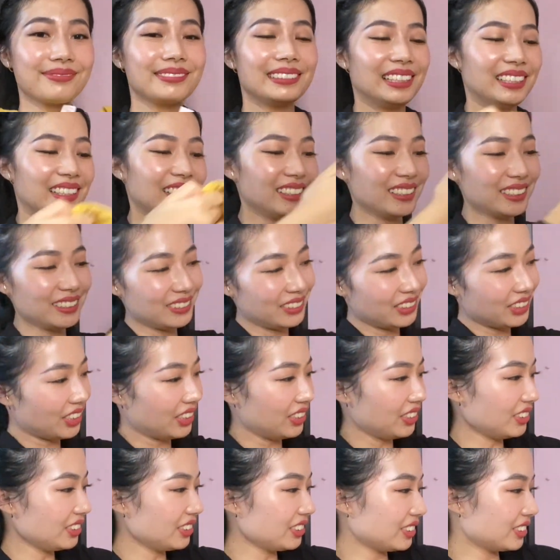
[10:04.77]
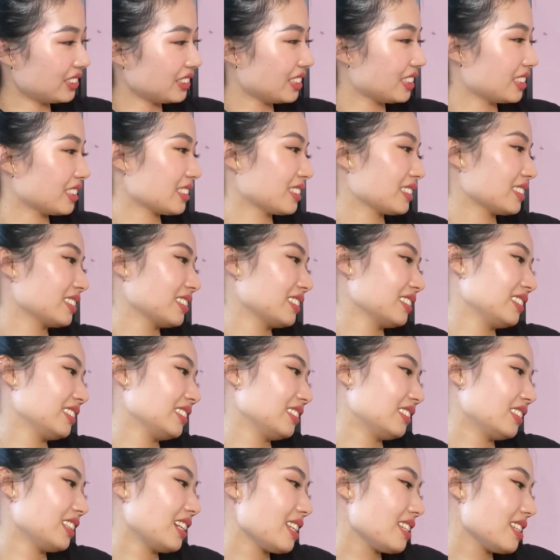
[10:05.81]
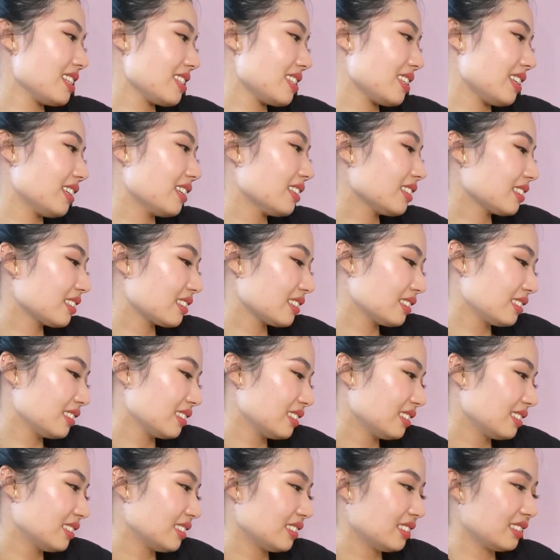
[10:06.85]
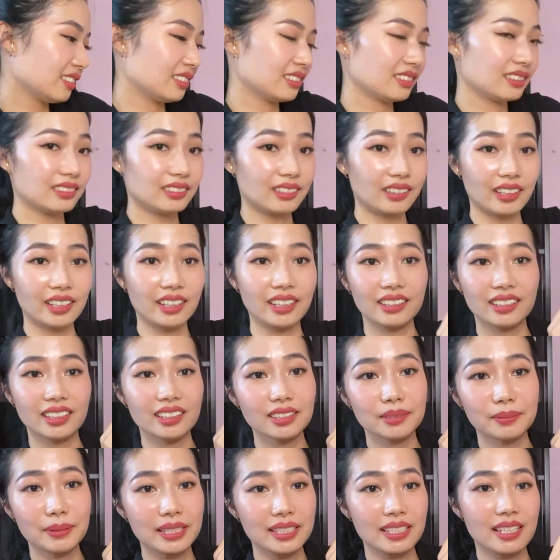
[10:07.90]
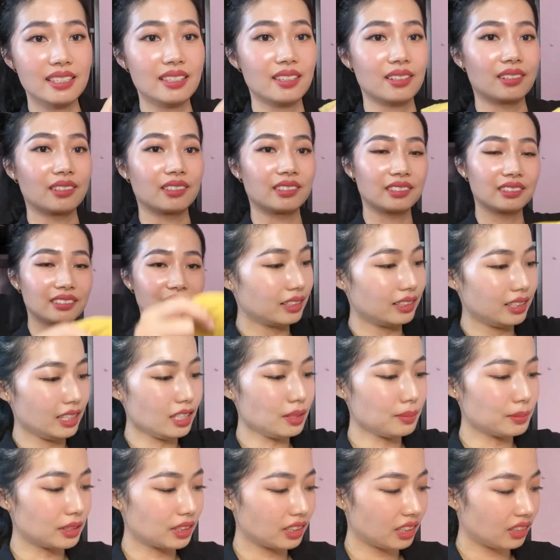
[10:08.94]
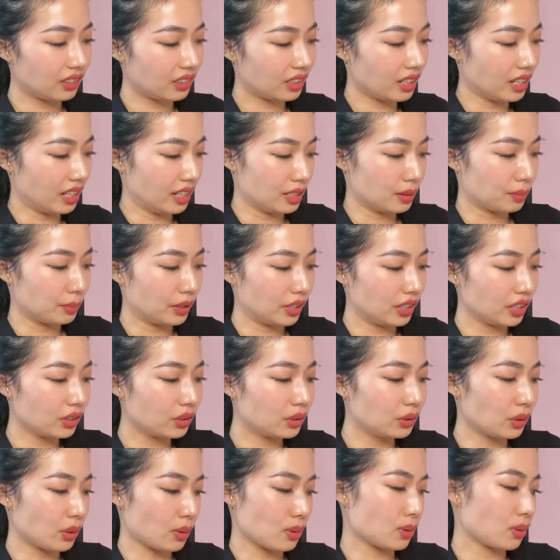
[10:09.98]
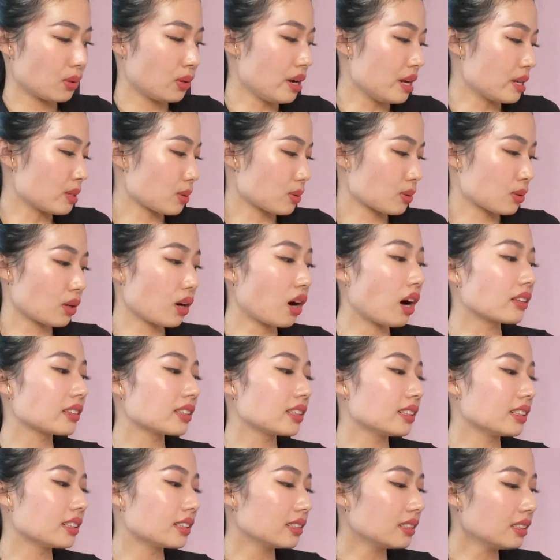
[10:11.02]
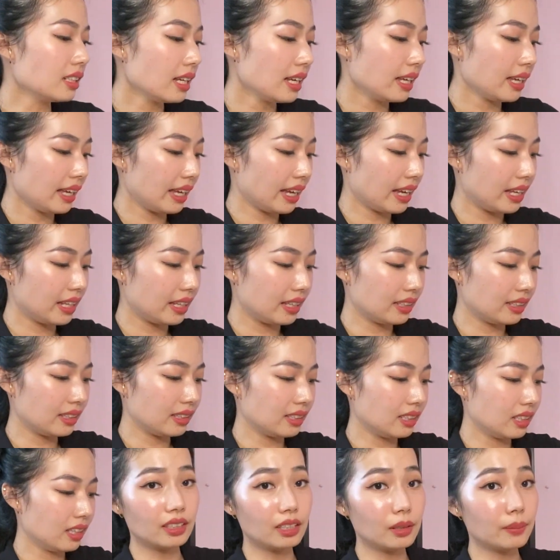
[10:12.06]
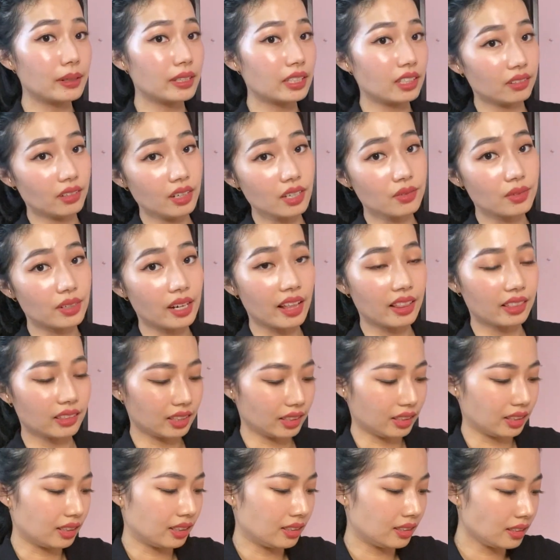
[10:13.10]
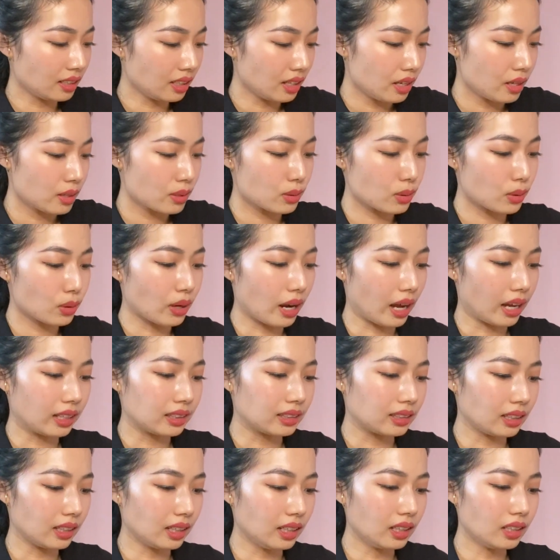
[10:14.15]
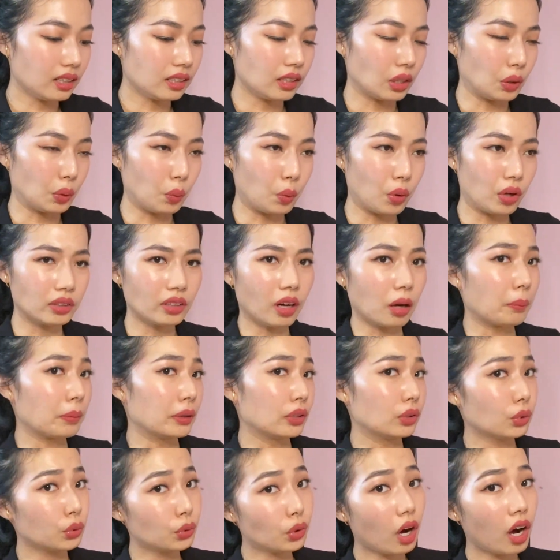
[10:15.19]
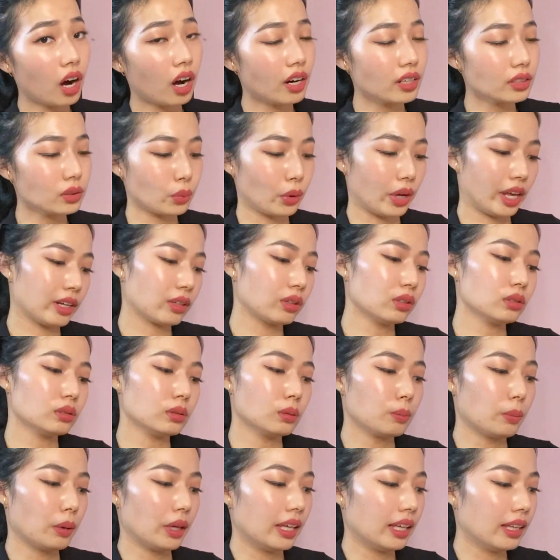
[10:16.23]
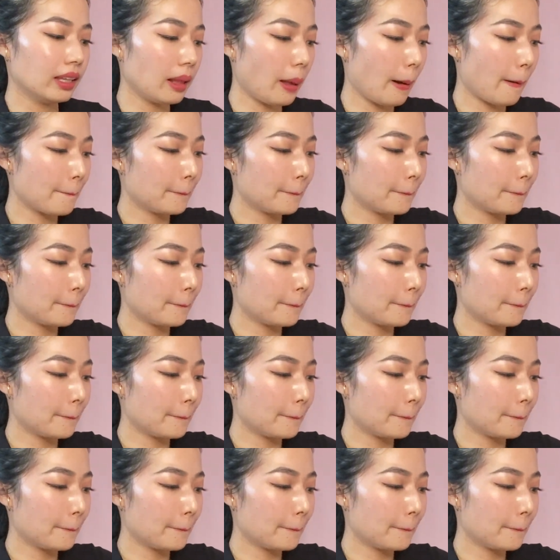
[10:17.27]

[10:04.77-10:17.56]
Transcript: Oh, so cute! What does it say? Okay, it doesn't make sense at all. This material is pretty good also. It's also cotton and the material is really thin, so I think it will not be too hot when I go to bed.